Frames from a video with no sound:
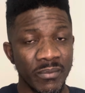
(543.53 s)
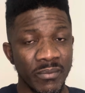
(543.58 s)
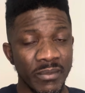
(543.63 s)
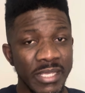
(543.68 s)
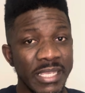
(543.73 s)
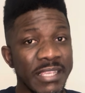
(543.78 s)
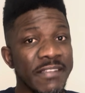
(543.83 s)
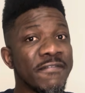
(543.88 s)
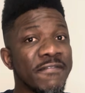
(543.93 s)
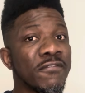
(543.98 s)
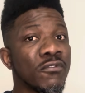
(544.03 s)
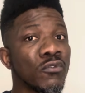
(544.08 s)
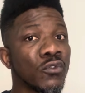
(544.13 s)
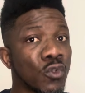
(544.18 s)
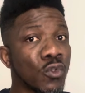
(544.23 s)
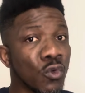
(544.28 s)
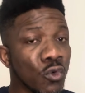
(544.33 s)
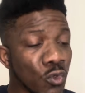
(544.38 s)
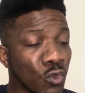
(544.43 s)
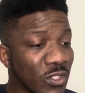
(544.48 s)
even
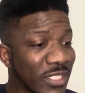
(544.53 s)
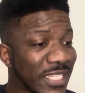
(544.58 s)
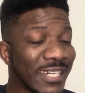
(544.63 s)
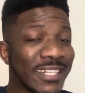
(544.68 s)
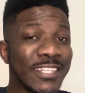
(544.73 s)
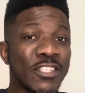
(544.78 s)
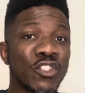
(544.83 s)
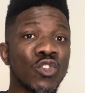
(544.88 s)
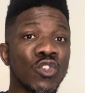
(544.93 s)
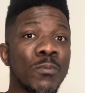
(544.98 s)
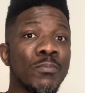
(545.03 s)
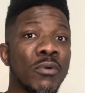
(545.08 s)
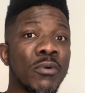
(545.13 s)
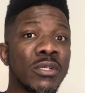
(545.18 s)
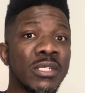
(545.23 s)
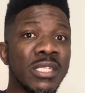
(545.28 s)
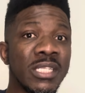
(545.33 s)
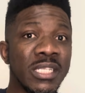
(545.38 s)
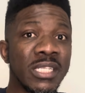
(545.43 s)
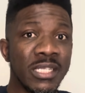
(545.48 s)
though there is
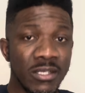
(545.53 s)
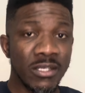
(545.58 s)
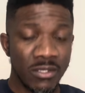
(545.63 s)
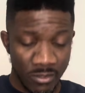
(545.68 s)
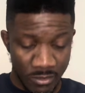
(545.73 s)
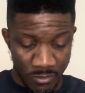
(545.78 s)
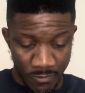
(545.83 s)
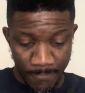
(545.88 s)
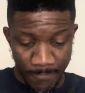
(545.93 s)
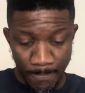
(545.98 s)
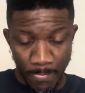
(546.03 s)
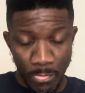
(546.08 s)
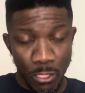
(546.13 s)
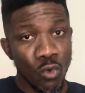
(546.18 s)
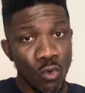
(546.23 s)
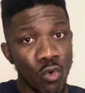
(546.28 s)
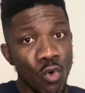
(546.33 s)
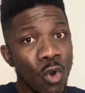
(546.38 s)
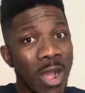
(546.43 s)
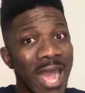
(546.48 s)
somebody
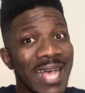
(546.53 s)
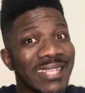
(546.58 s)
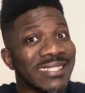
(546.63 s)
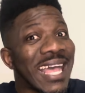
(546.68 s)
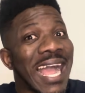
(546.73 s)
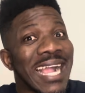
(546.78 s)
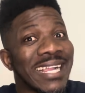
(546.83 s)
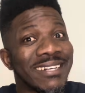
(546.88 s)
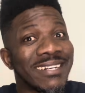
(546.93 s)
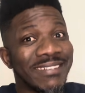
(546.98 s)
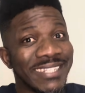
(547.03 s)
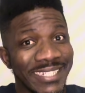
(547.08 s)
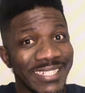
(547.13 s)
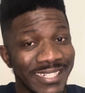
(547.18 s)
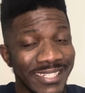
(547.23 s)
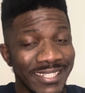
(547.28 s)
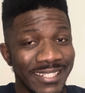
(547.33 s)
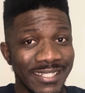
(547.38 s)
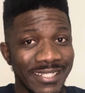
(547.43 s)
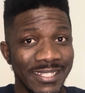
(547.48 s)
who has agreed
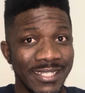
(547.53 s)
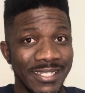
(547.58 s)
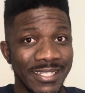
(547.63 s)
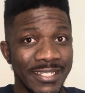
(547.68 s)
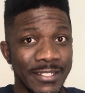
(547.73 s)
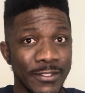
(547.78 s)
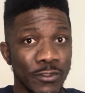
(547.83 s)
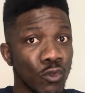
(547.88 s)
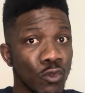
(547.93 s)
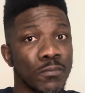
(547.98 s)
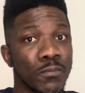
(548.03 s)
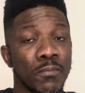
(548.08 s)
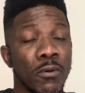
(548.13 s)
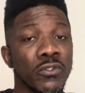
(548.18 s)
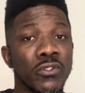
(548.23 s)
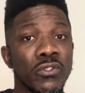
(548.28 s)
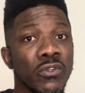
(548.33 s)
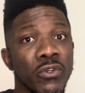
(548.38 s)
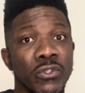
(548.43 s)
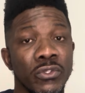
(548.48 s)
to
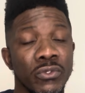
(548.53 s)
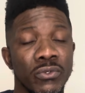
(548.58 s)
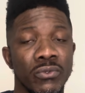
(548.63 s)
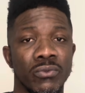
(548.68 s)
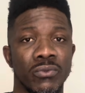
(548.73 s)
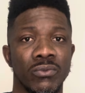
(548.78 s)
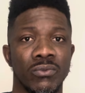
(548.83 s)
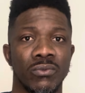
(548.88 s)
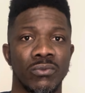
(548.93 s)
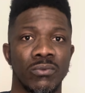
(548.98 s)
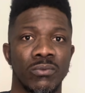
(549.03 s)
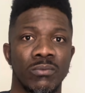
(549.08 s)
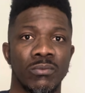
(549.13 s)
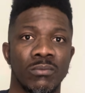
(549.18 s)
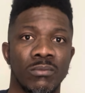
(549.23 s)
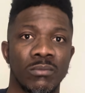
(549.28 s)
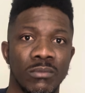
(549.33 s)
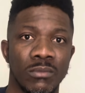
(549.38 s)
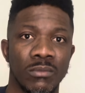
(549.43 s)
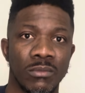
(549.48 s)
sponsor you.
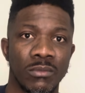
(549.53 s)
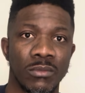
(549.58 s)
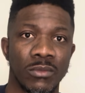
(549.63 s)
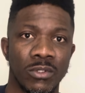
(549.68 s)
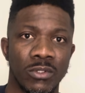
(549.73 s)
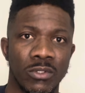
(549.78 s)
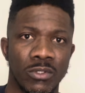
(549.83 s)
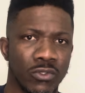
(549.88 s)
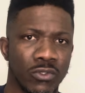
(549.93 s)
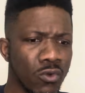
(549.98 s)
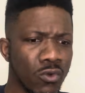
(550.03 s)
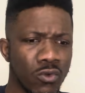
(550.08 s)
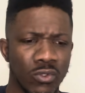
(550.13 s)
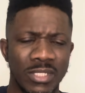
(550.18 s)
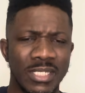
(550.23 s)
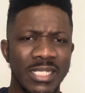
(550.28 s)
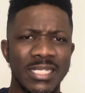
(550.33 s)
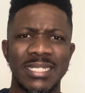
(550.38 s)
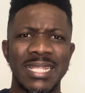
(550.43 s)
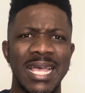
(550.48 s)
So
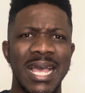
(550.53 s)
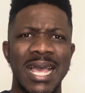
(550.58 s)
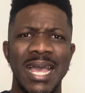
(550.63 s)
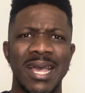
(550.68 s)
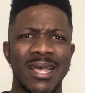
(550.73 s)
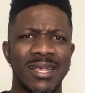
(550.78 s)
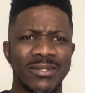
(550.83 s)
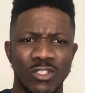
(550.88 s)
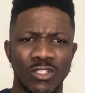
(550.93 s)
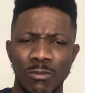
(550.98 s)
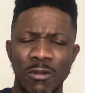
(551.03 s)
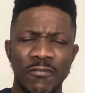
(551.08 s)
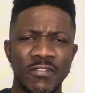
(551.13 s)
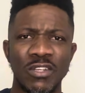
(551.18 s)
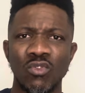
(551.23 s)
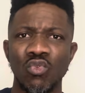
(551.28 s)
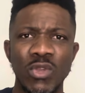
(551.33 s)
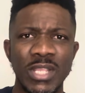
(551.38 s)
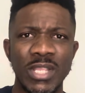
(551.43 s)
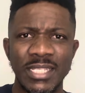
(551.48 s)
these are some of the
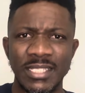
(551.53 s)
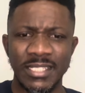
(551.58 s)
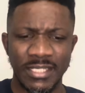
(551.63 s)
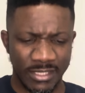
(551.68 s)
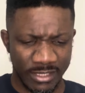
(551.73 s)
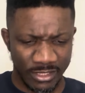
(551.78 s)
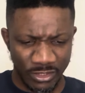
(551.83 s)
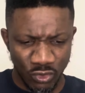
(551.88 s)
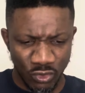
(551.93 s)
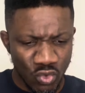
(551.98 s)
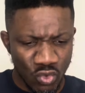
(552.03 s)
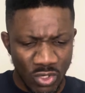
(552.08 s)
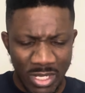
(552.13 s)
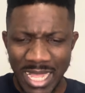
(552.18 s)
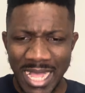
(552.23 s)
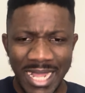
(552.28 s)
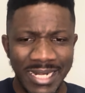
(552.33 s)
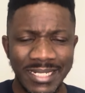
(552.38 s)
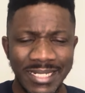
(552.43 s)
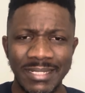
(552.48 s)
ways you
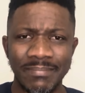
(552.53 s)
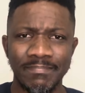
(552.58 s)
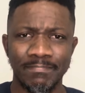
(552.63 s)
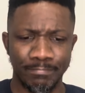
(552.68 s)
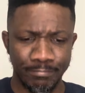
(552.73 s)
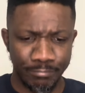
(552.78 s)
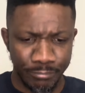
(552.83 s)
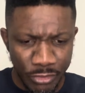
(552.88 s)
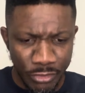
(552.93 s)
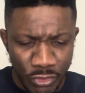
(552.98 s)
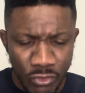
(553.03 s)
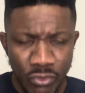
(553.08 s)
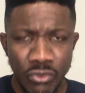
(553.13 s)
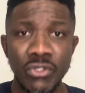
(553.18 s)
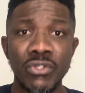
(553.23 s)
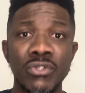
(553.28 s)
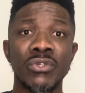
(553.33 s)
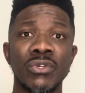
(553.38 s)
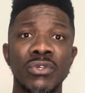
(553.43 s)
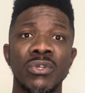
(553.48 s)
can build
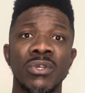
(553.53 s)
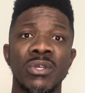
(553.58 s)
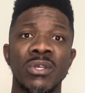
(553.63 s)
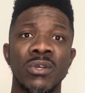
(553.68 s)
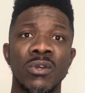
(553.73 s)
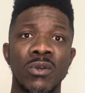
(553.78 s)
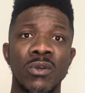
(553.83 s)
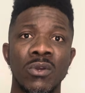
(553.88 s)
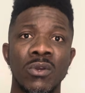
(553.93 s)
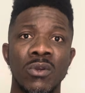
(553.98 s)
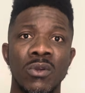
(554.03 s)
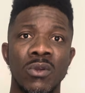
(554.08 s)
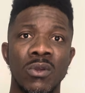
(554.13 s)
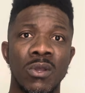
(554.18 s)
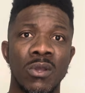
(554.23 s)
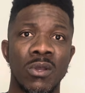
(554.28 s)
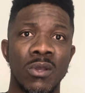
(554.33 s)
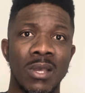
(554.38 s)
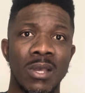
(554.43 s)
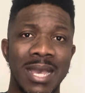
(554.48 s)

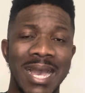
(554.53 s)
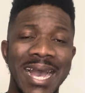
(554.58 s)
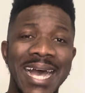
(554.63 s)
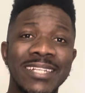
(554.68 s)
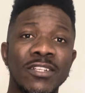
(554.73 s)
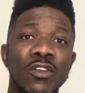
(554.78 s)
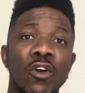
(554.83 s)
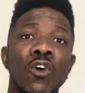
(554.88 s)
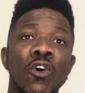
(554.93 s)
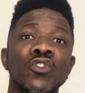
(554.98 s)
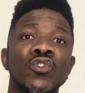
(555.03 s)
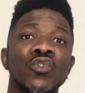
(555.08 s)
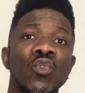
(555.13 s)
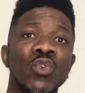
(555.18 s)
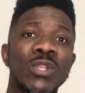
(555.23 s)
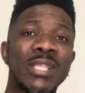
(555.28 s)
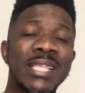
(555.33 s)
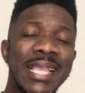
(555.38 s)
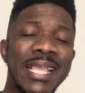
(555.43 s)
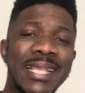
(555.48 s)
and also
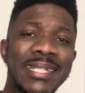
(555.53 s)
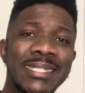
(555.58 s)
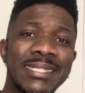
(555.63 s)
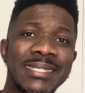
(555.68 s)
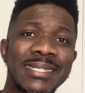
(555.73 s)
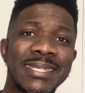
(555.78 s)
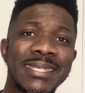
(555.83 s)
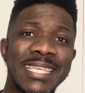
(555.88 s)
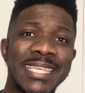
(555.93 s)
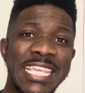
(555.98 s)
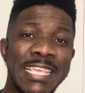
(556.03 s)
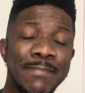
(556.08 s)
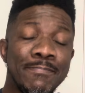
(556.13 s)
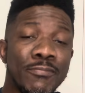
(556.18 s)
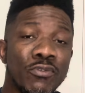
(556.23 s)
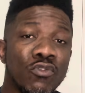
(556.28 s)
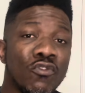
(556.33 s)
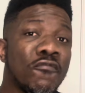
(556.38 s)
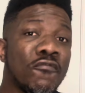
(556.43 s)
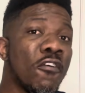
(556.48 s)
get a
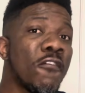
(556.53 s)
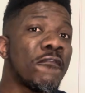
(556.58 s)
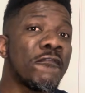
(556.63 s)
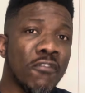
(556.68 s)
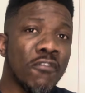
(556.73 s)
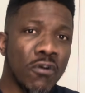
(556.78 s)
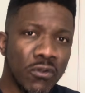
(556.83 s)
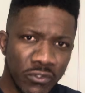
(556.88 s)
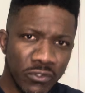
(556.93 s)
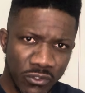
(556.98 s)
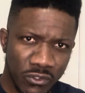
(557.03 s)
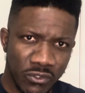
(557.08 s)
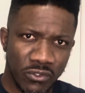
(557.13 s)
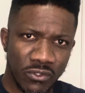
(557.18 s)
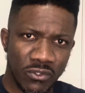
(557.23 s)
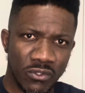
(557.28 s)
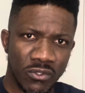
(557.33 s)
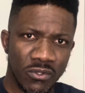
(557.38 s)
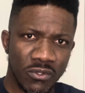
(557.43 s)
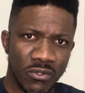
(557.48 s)
proof of funds